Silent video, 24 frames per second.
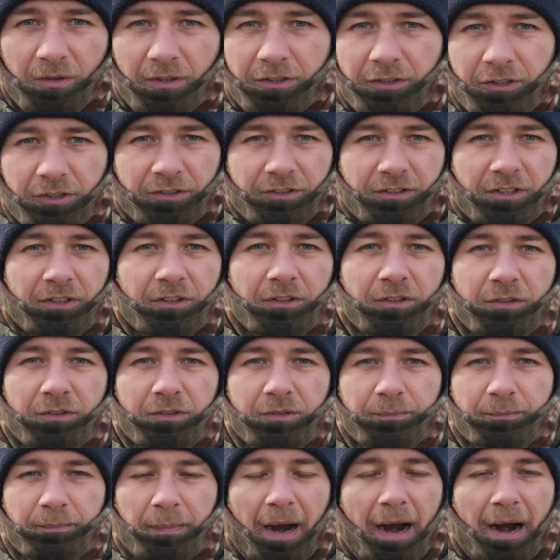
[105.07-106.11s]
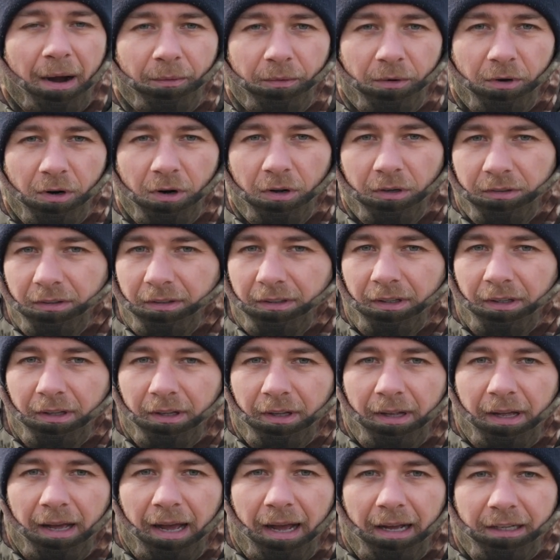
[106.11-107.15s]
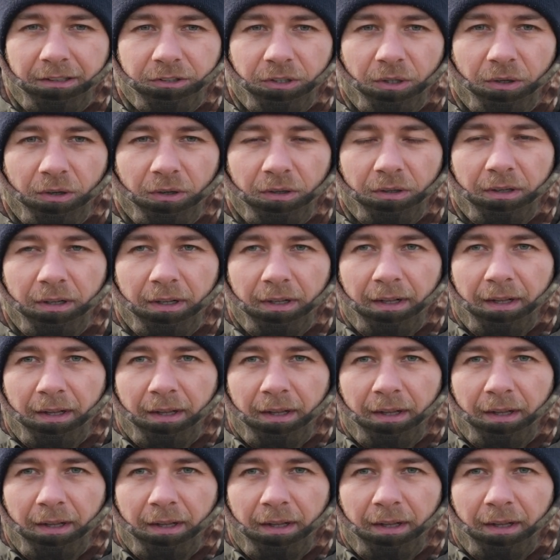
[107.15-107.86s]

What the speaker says: It just didn't power on at all.